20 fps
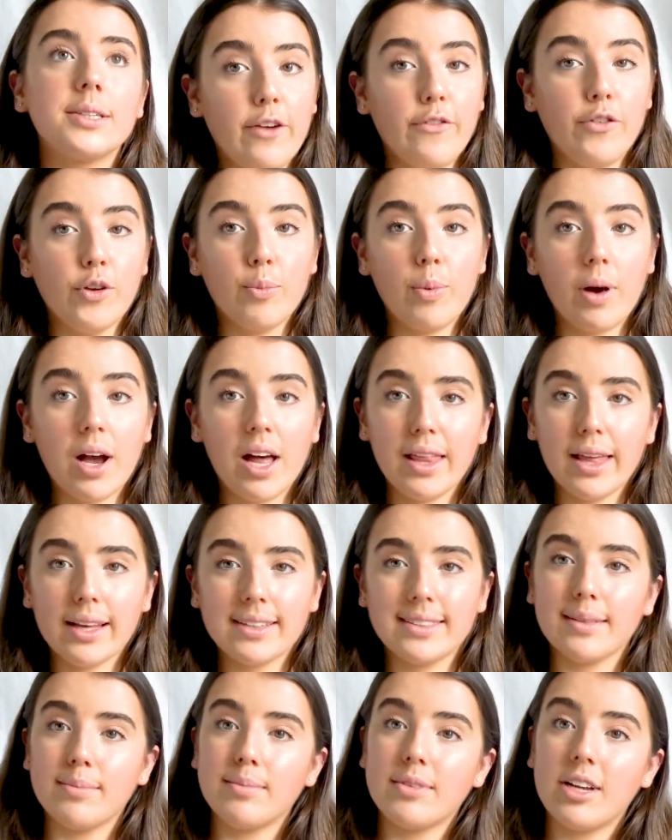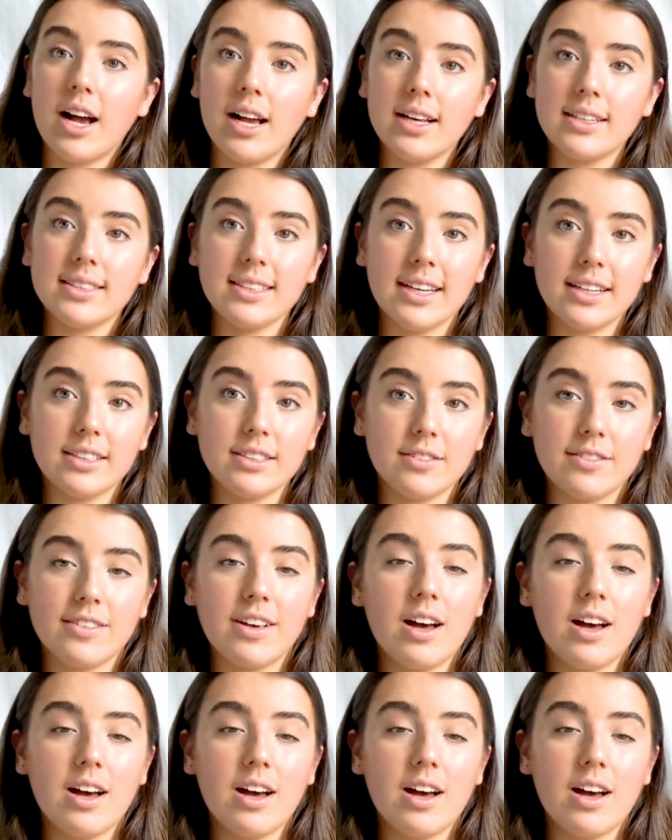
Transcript: If you buy like some nice sets of